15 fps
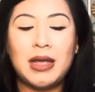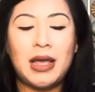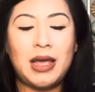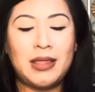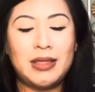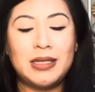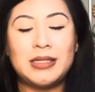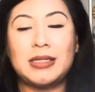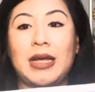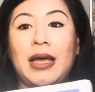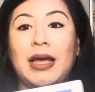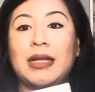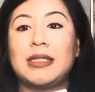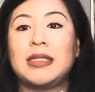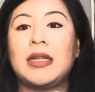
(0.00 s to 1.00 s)
And this
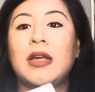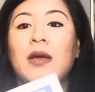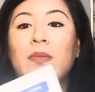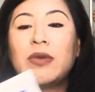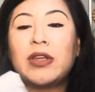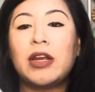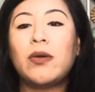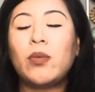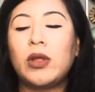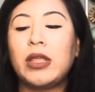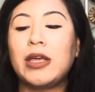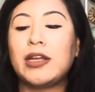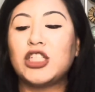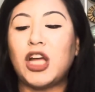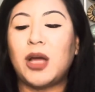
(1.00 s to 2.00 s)
test did a really
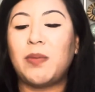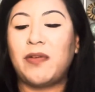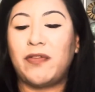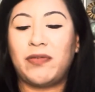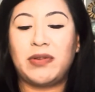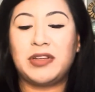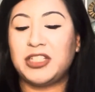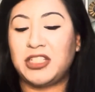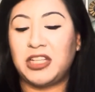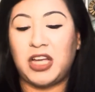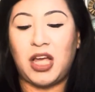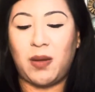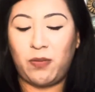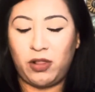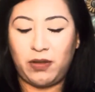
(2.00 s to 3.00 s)
good job of just a
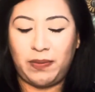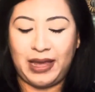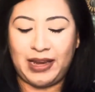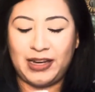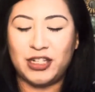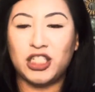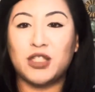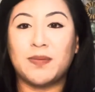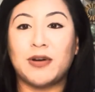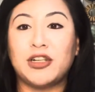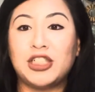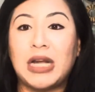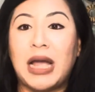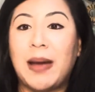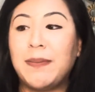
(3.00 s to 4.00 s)
couple of pages per
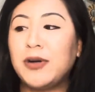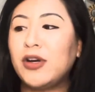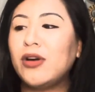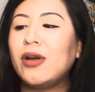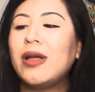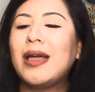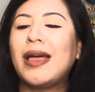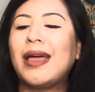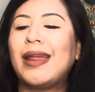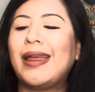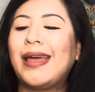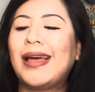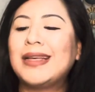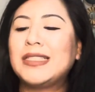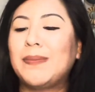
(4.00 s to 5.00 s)
chapter, and it
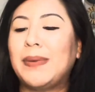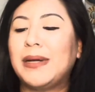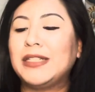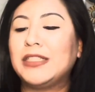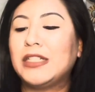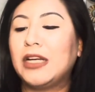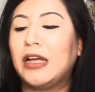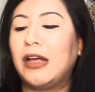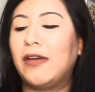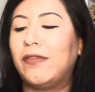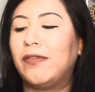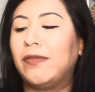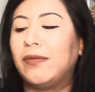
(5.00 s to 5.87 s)
has a bunch of